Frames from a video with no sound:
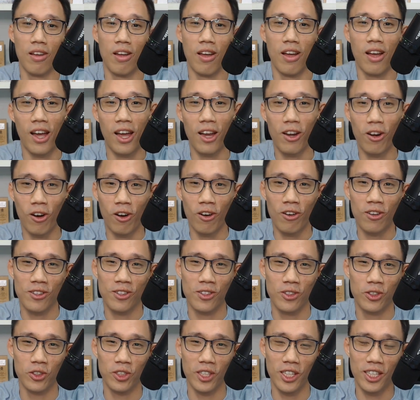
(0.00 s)
Hi all,
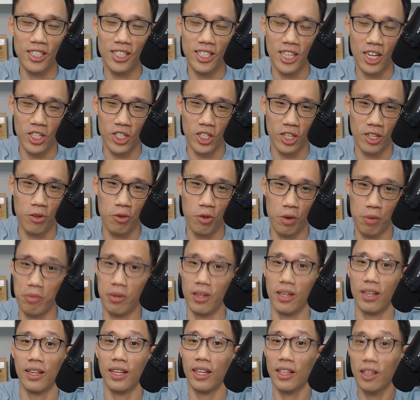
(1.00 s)
today's session will be
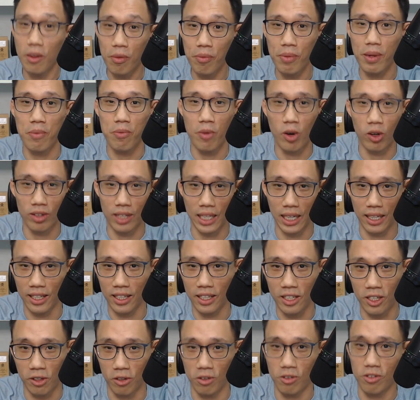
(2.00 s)
a little bit more
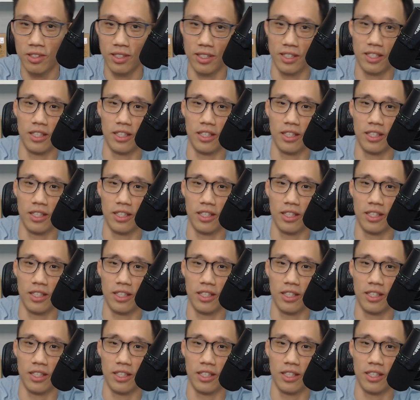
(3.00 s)
technical.